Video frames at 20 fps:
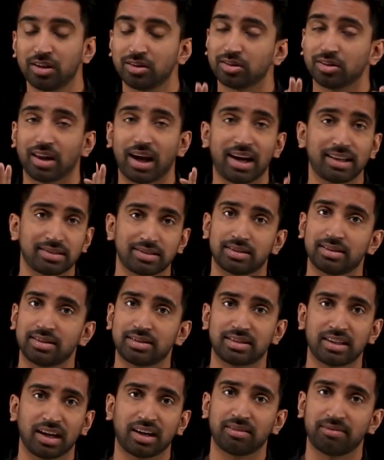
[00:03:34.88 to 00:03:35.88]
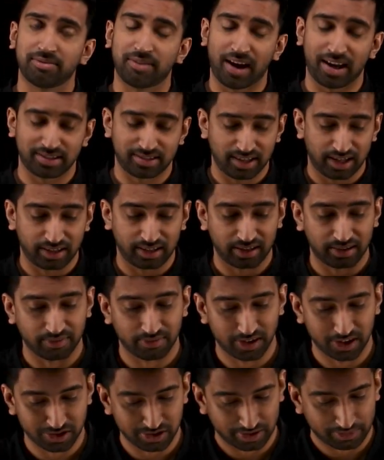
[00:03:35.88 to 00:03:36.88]
So that's the second facet
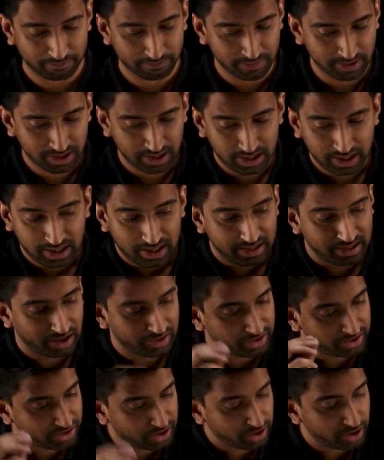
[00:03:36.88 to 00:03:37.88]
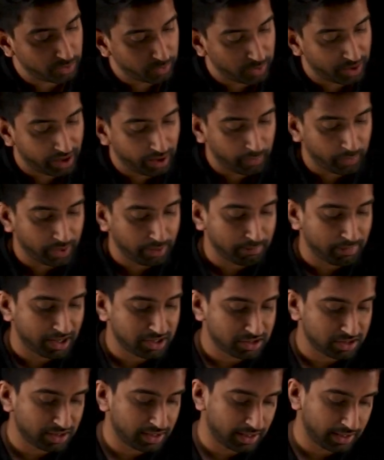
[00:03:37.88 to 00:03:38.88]
envision. Now, the third one I want to
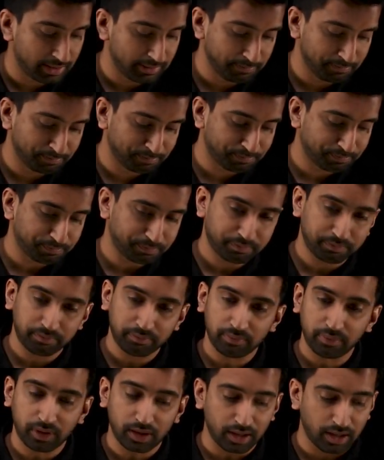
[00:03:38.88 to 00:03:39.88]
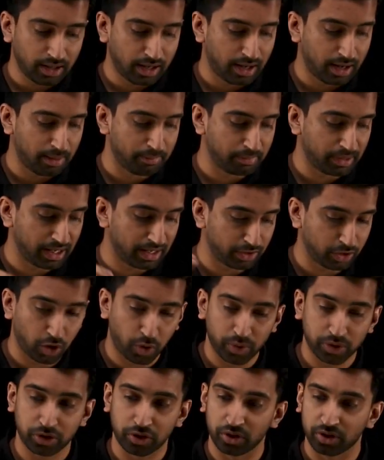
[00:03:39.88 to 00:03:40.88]
mention here, um, kind of
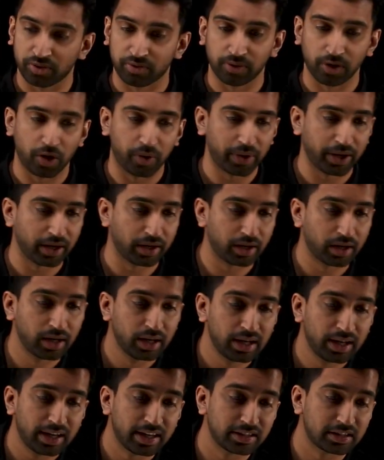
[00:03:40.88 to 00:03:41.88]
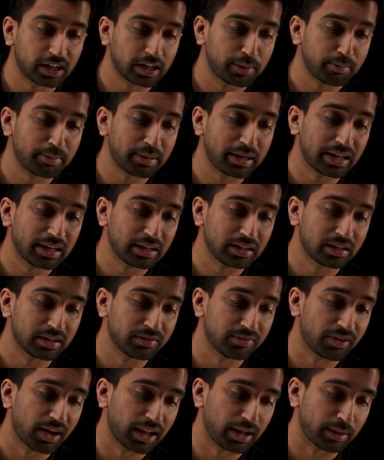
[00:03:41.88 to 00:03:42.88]
going through the flow here, is going to be
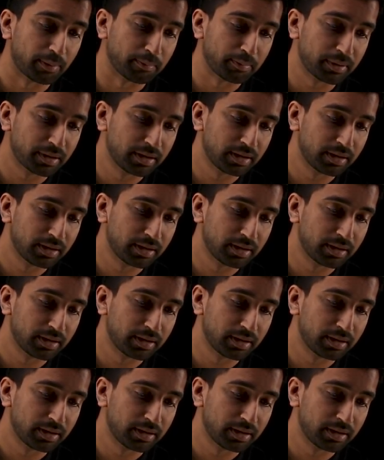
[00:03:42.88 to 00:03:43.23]
develop.